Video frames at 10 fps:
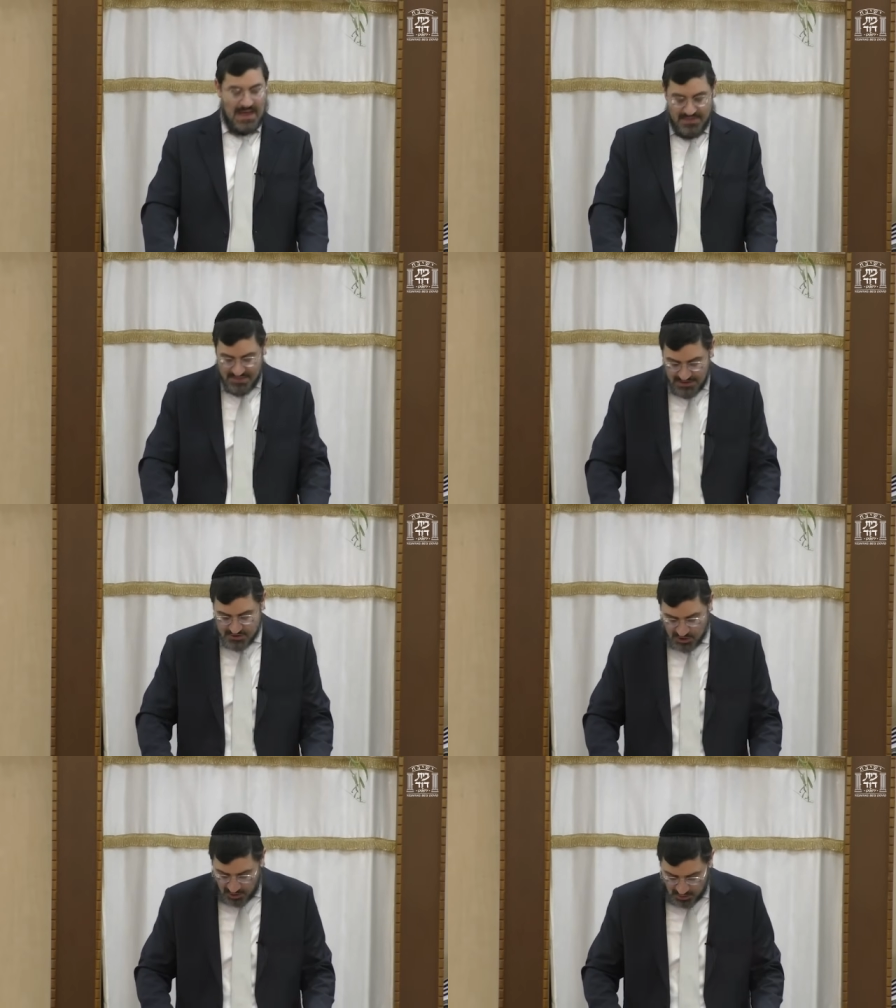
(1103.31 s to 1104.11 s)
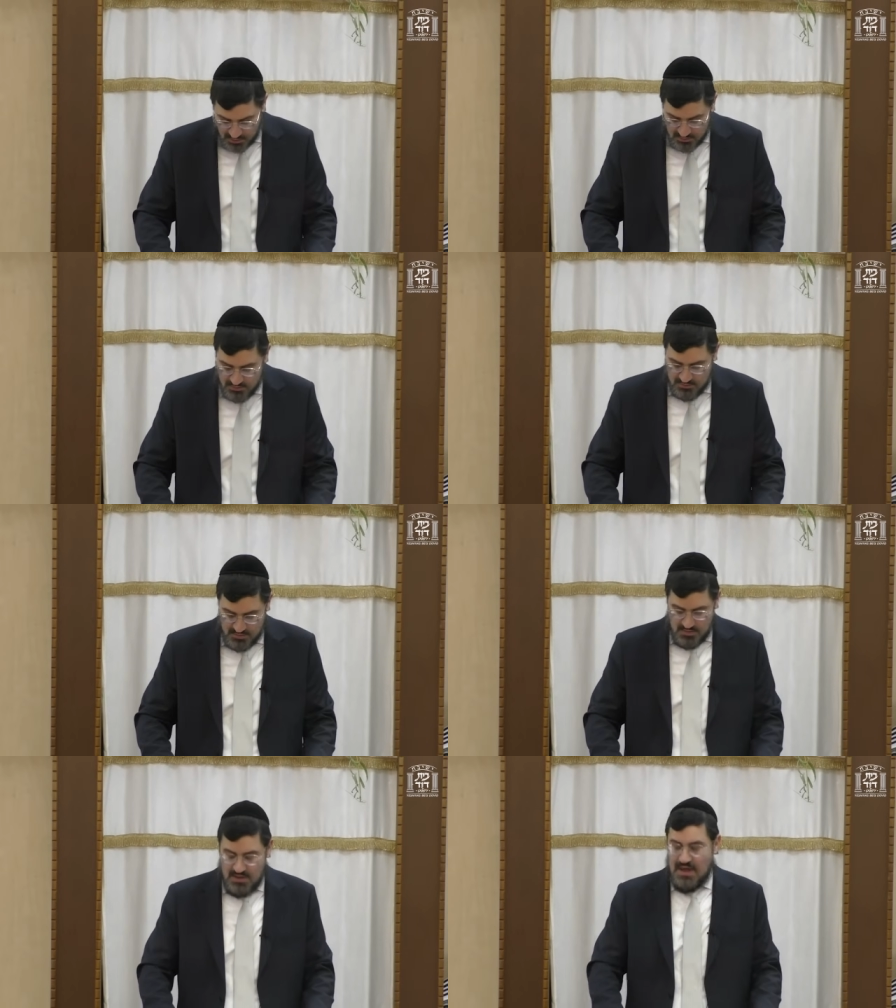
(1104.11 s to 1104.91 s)
And that jar
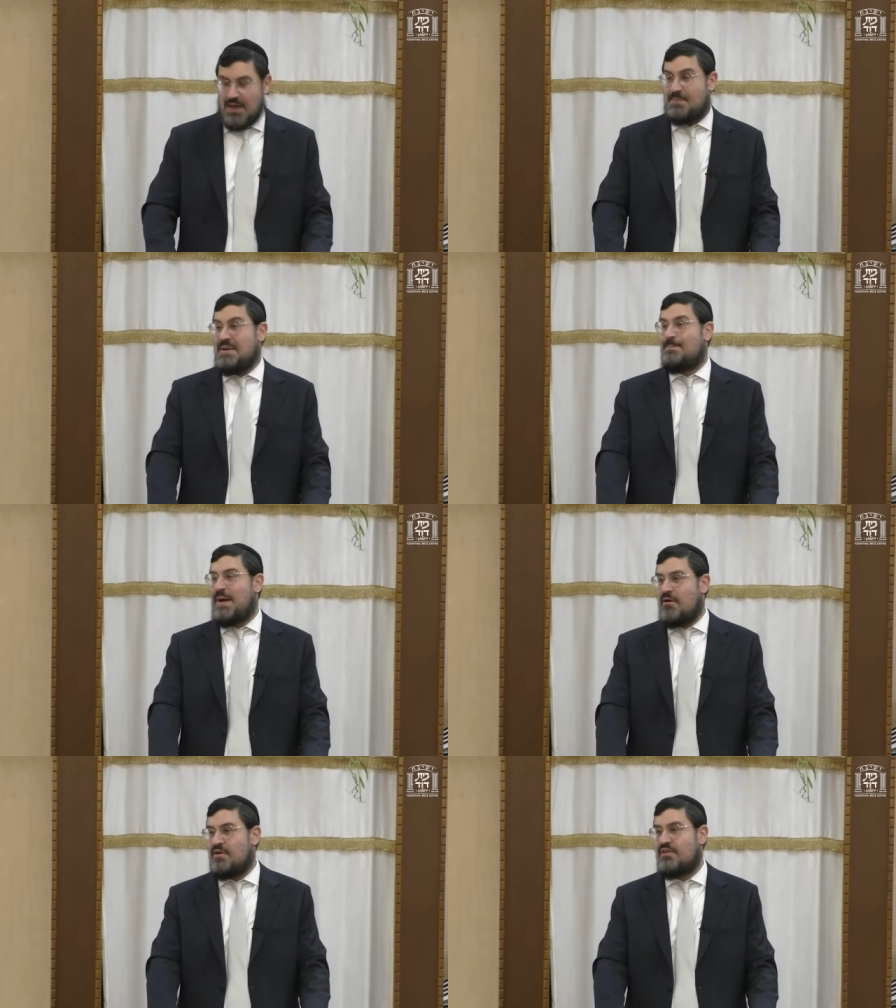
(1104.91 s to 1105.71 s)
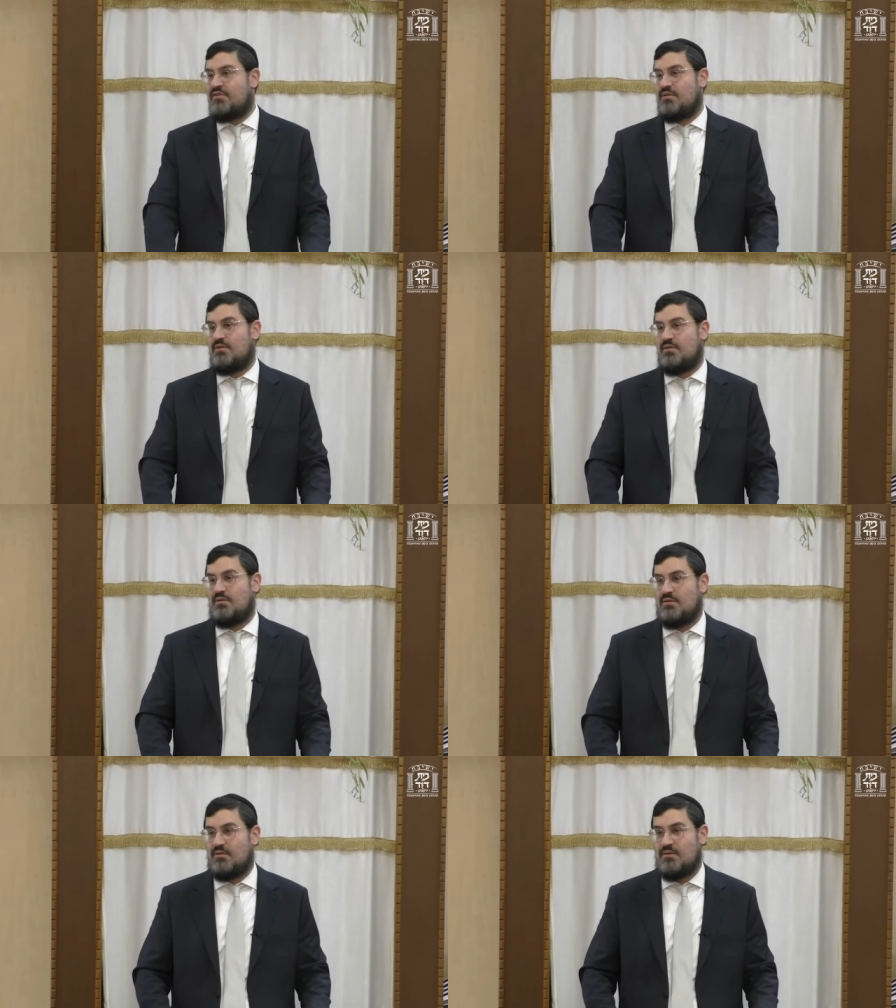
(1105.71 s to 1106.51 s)
had been buried
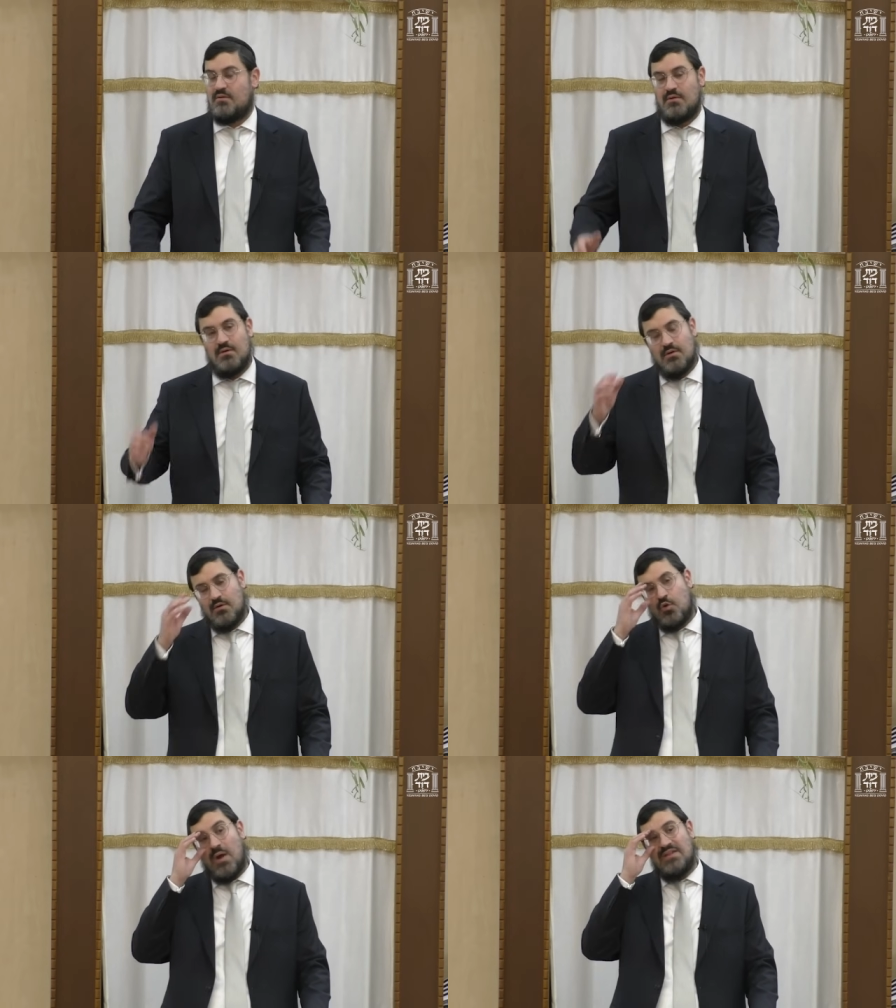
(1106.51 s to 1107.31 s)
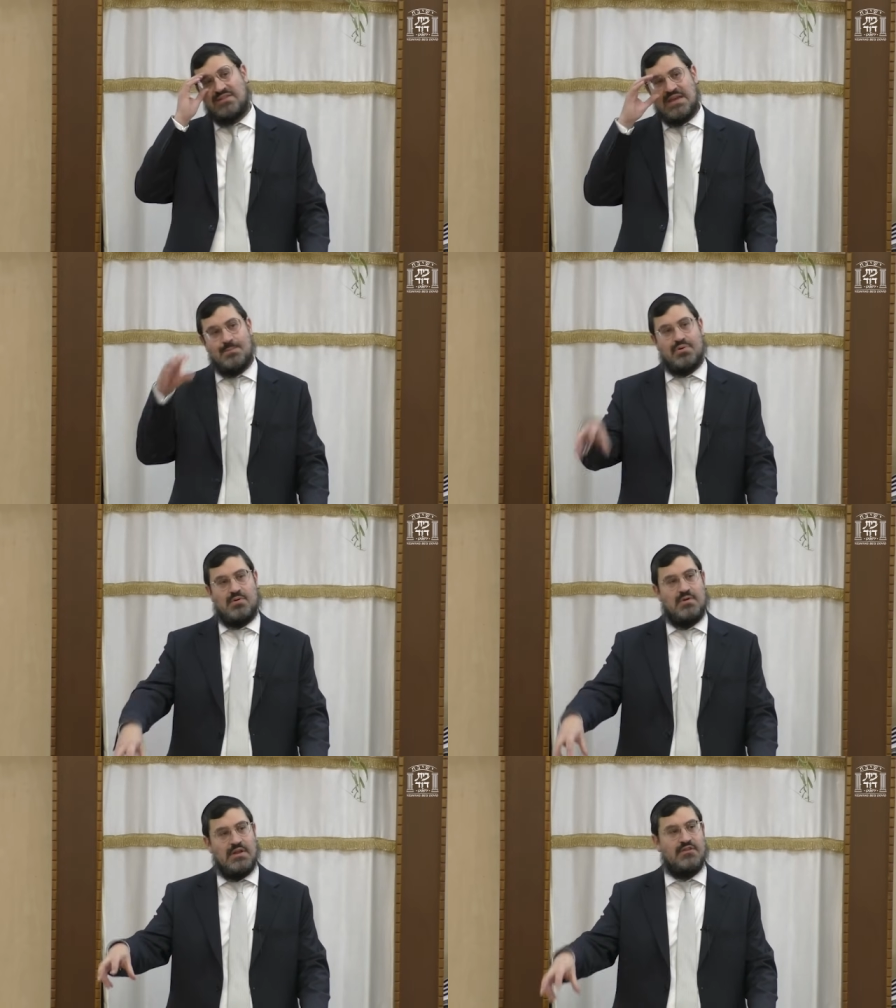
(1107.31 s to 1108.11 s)
quite deep
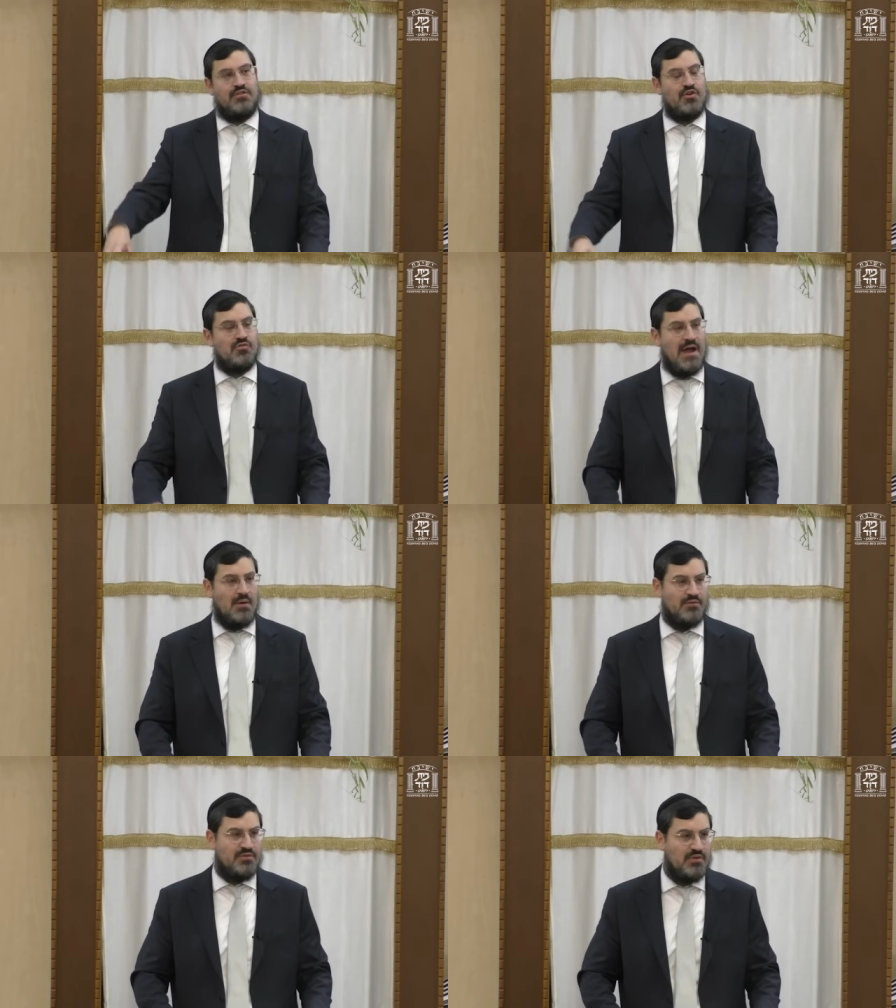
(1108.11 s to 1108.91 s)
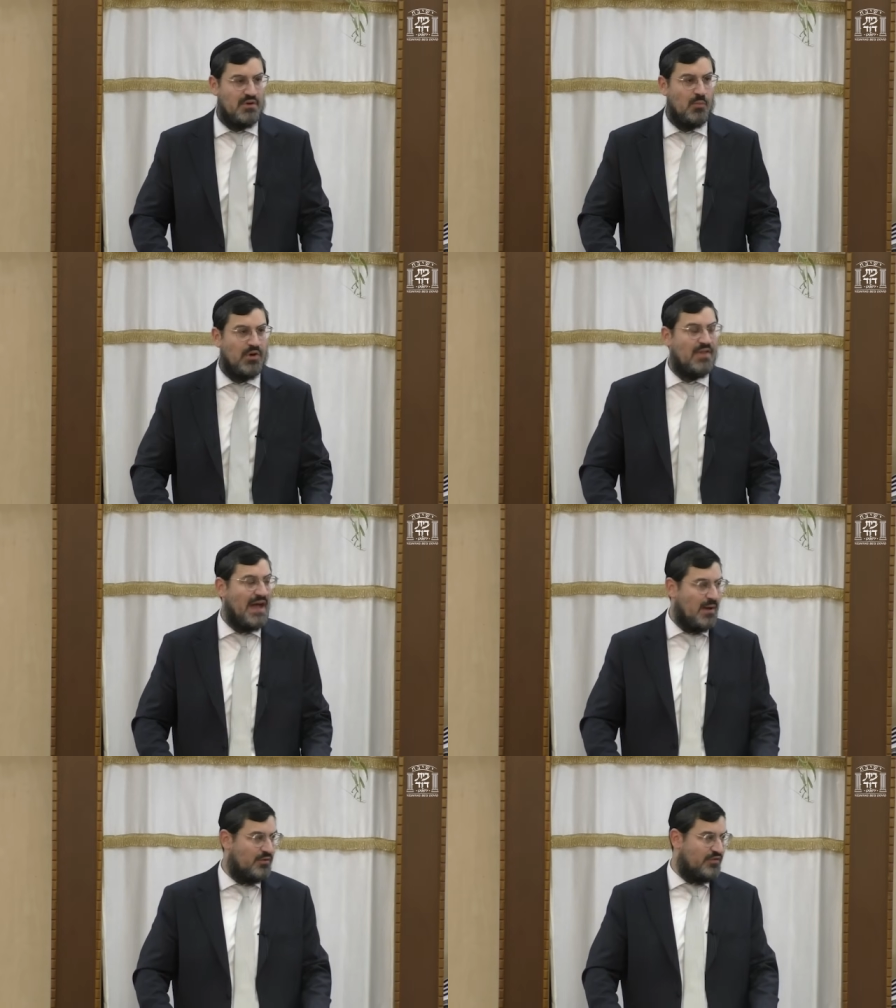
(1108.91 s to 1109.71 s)
into the ground in one of the
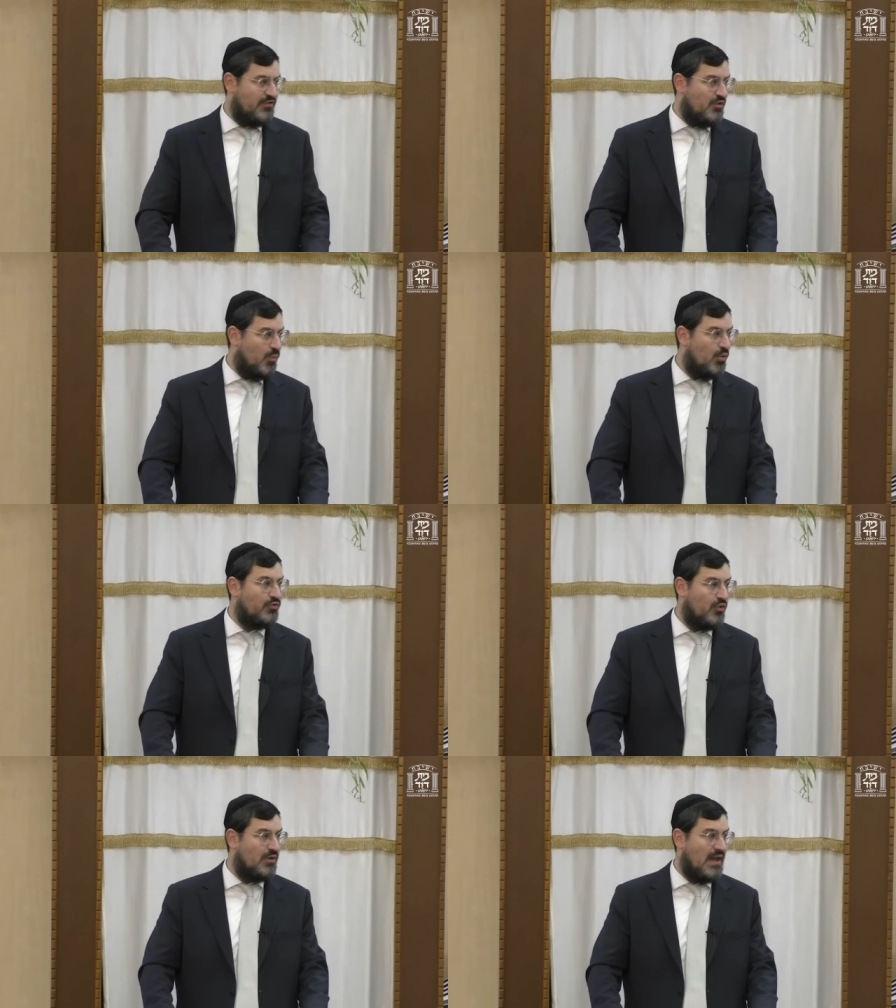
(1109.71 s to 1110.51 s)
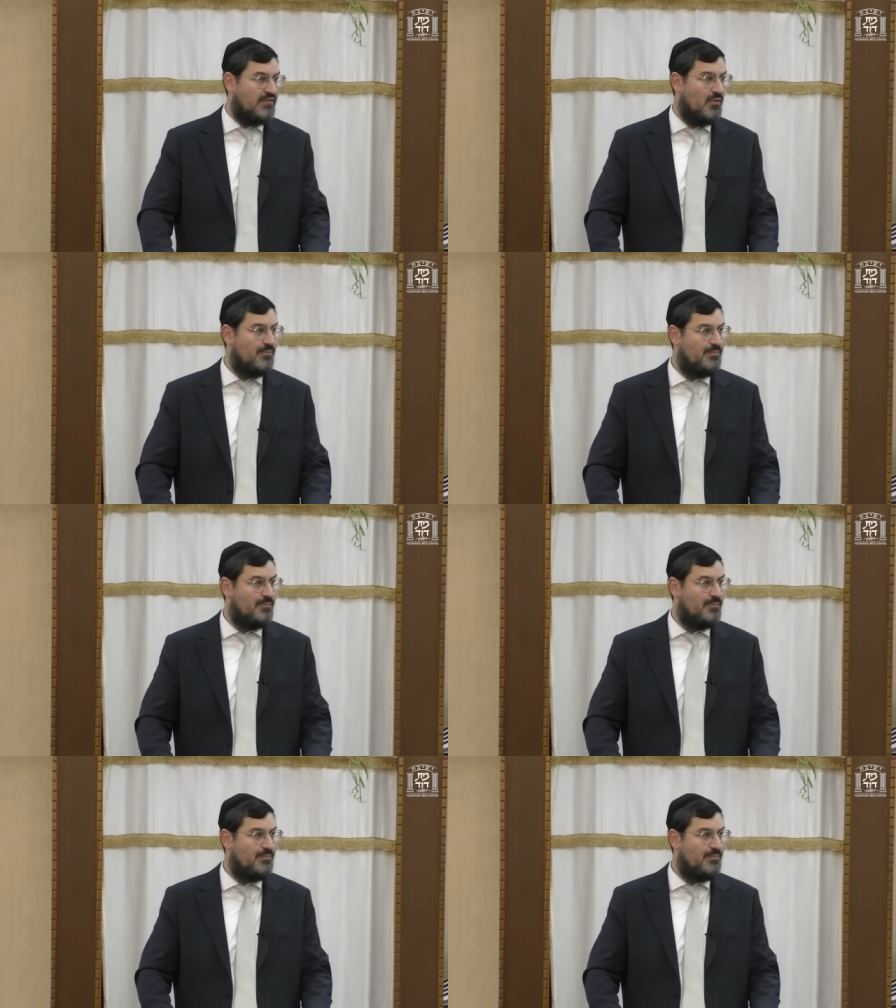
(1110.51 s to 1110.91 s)
houses in the Warsaw ghetto.